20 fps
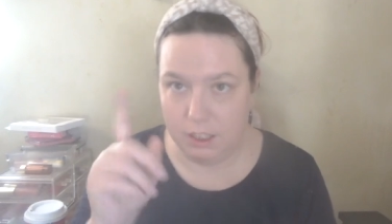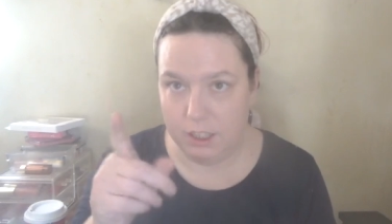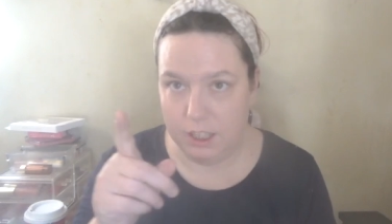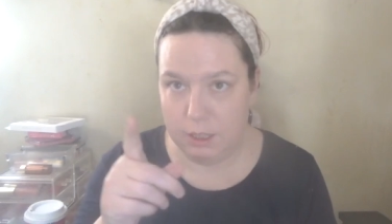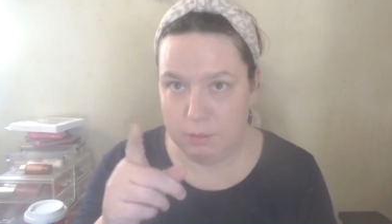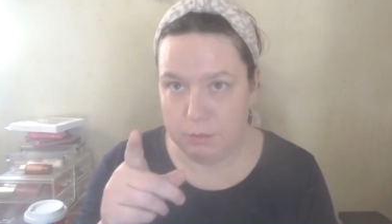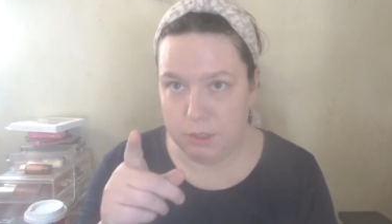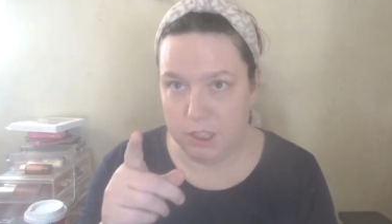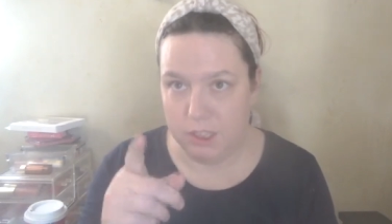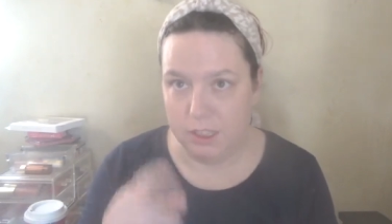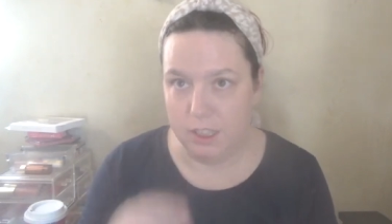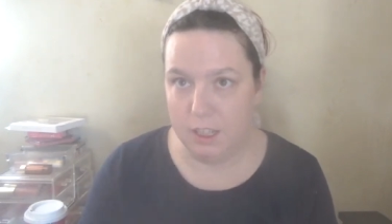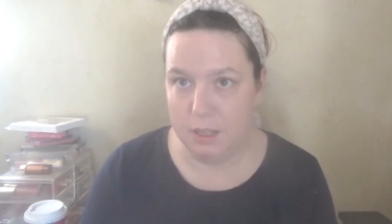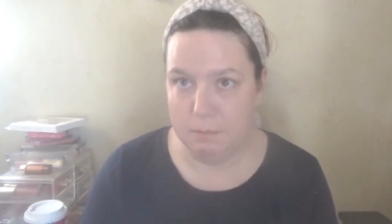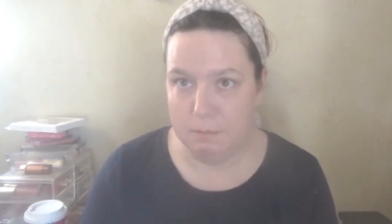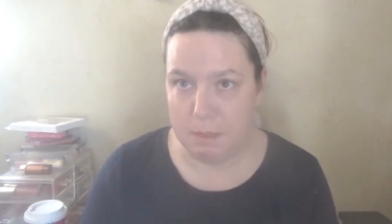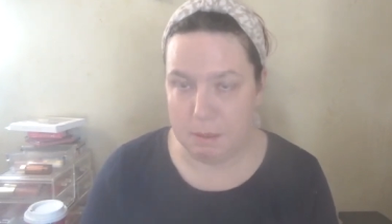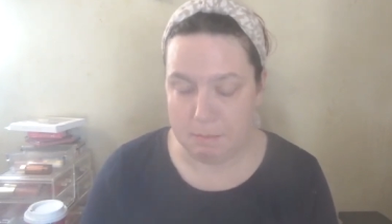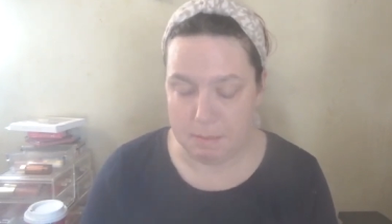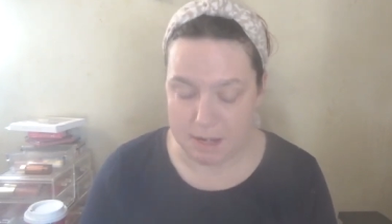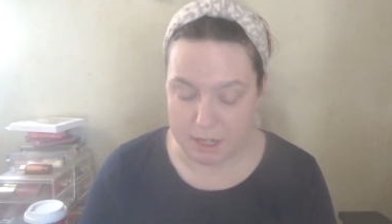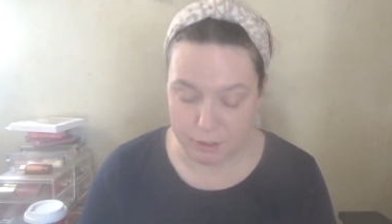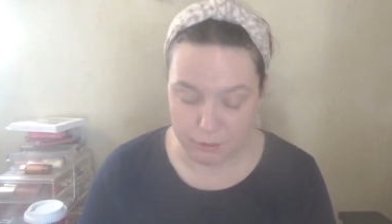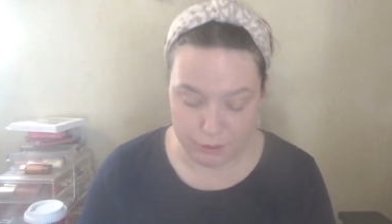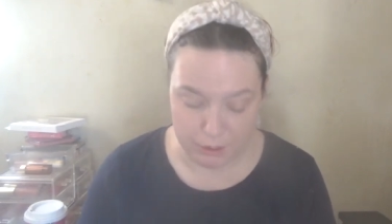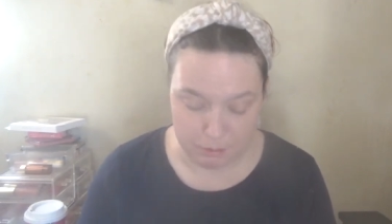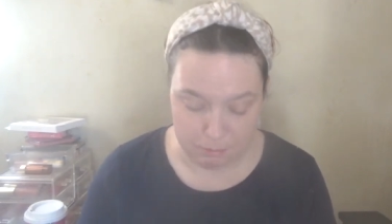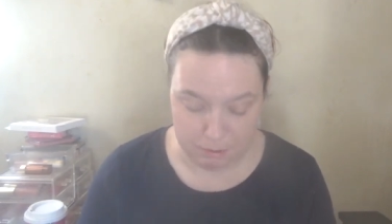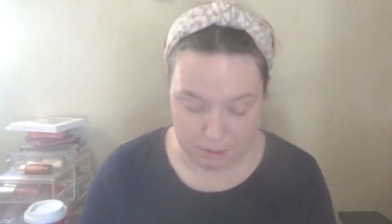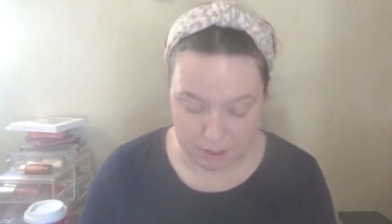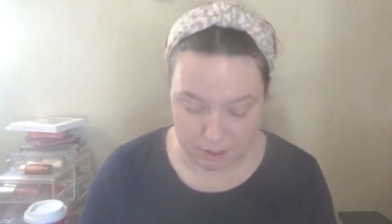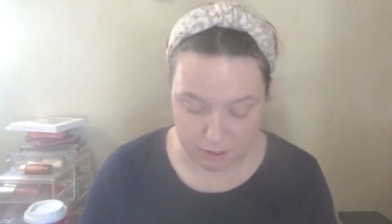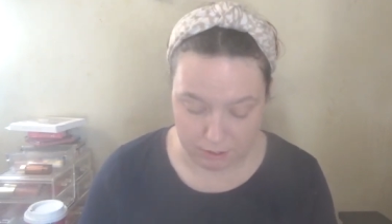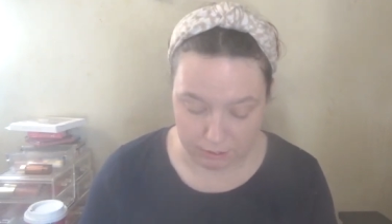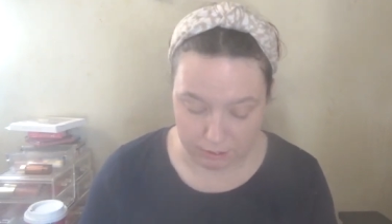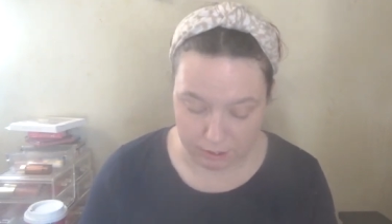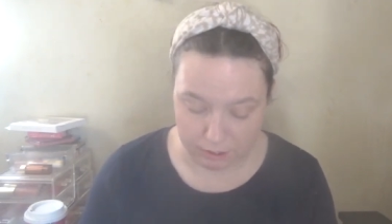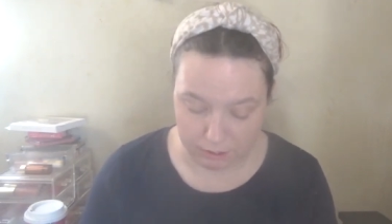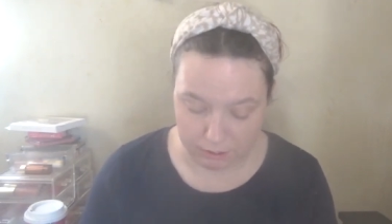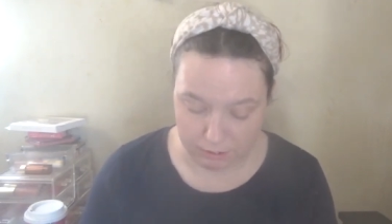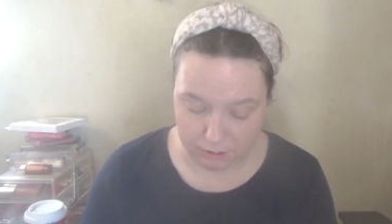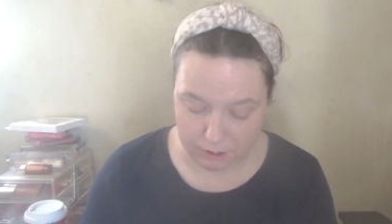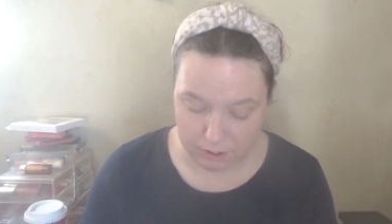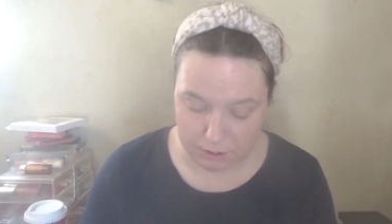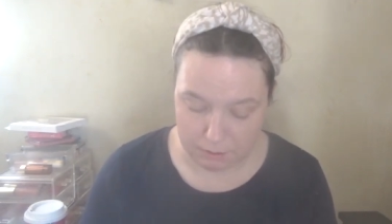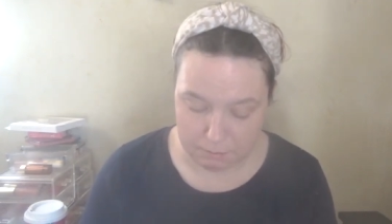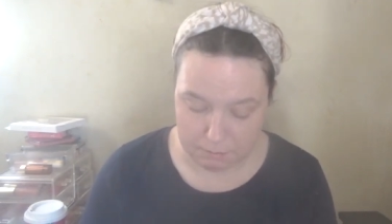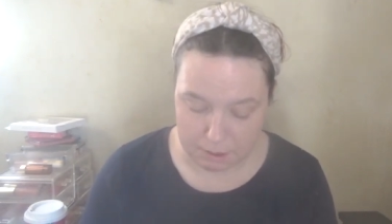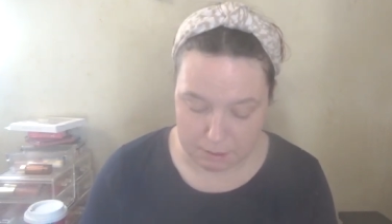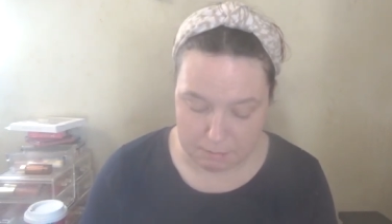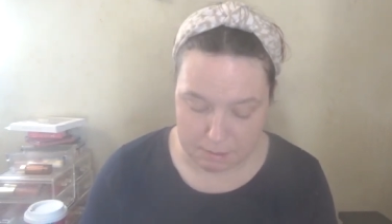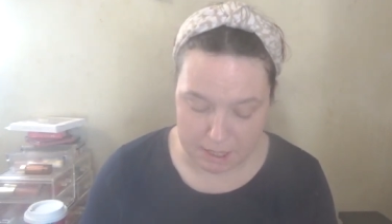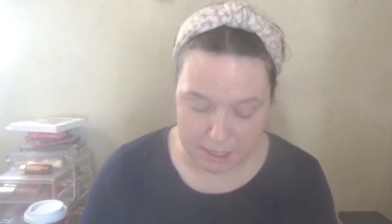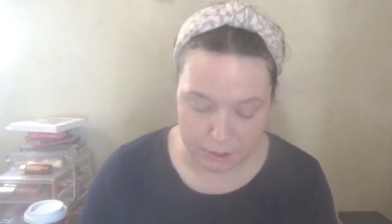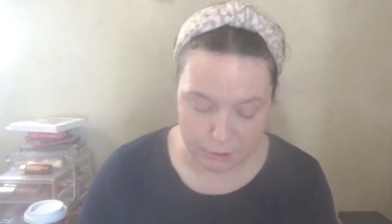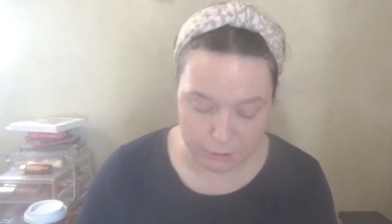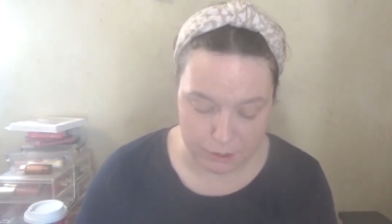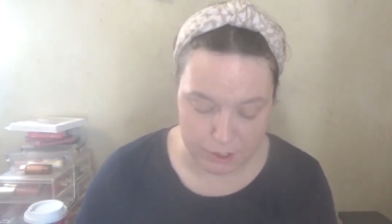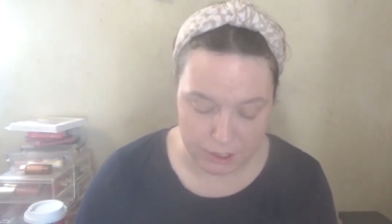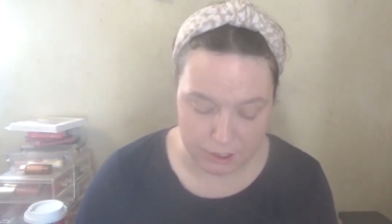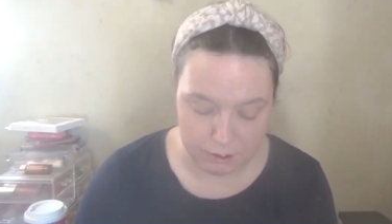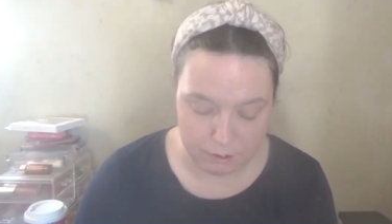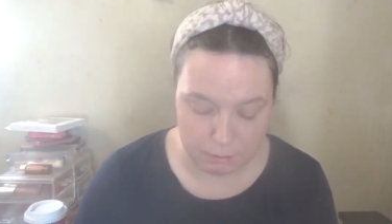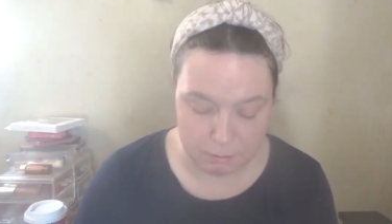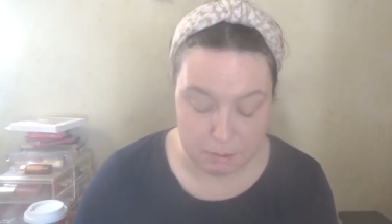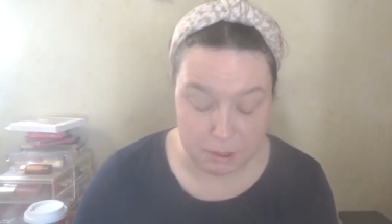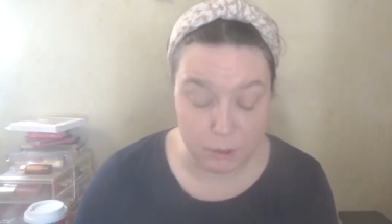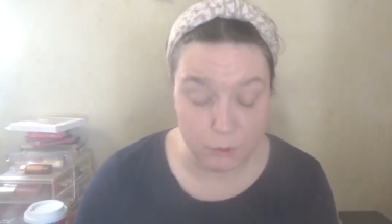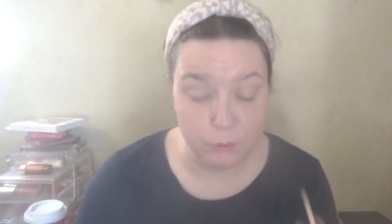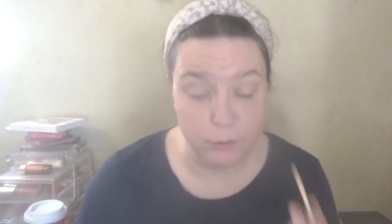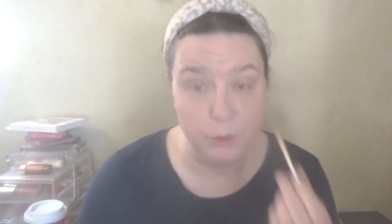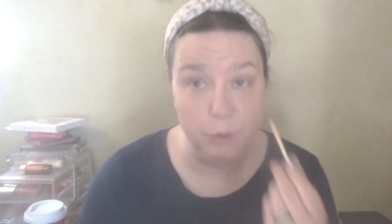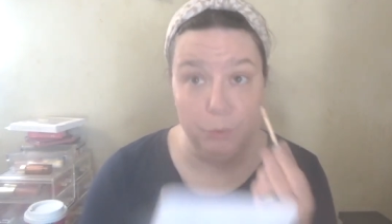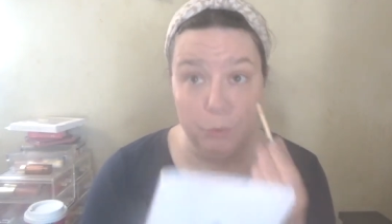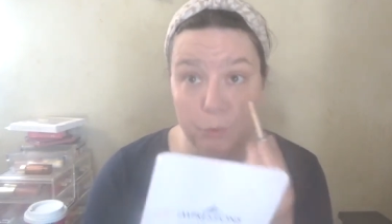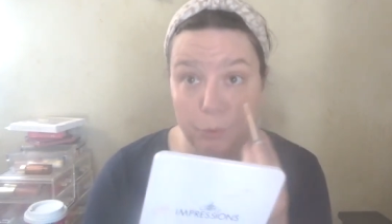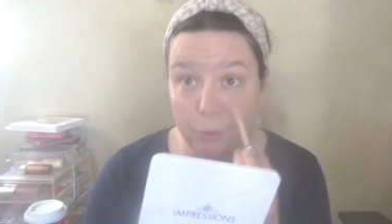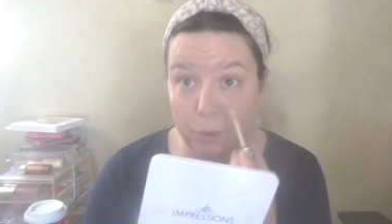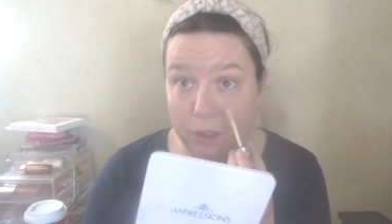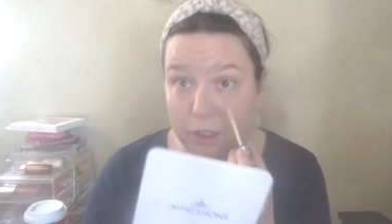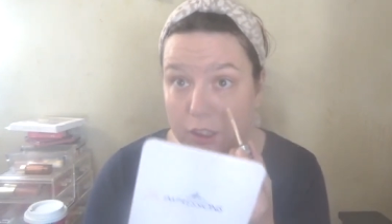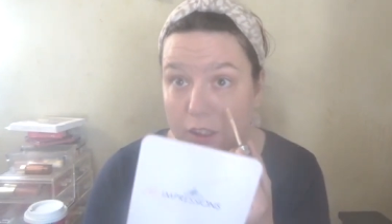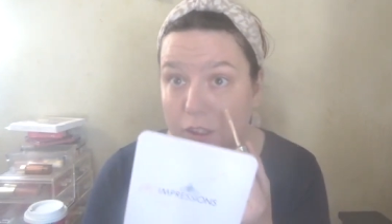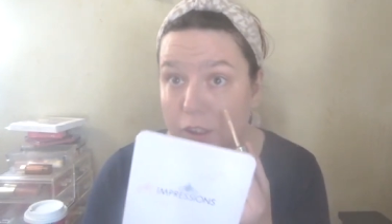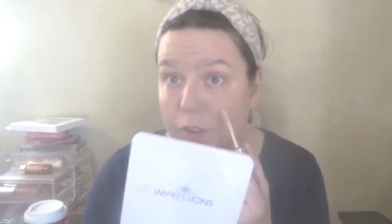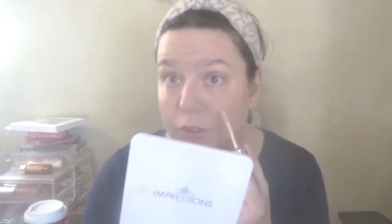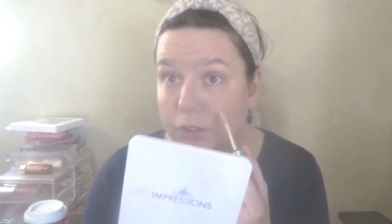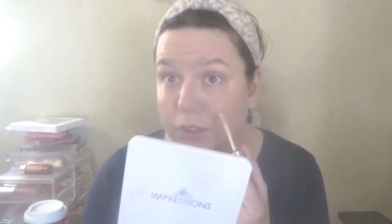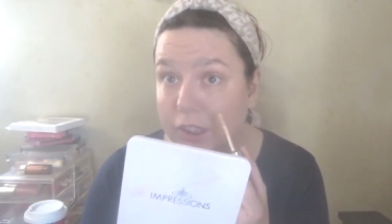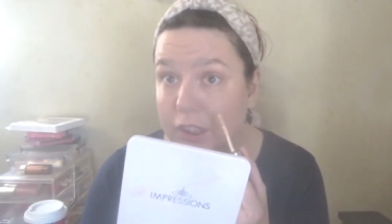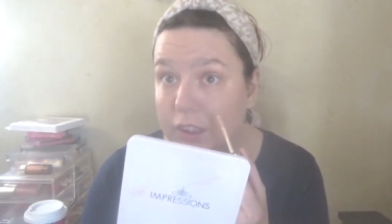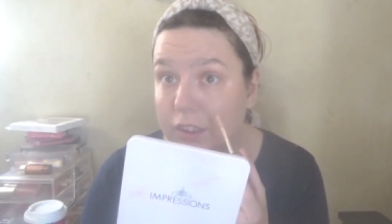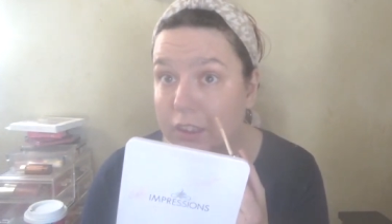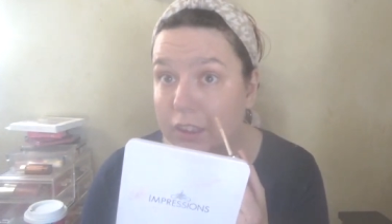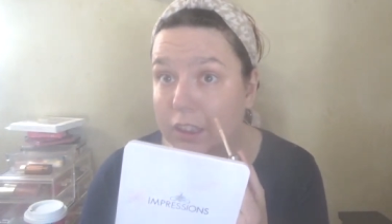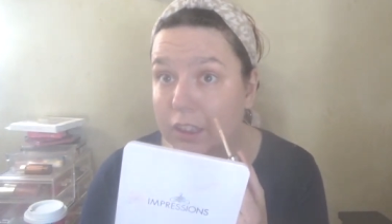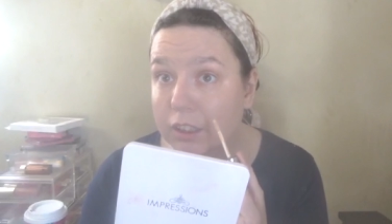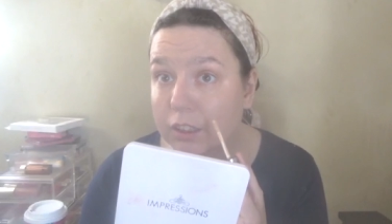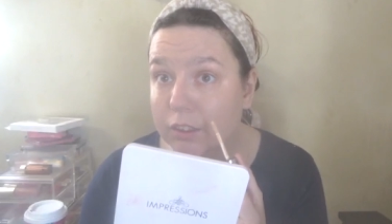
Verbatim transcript: keep checking out my battery because, like I said, my battery has been going really low lately,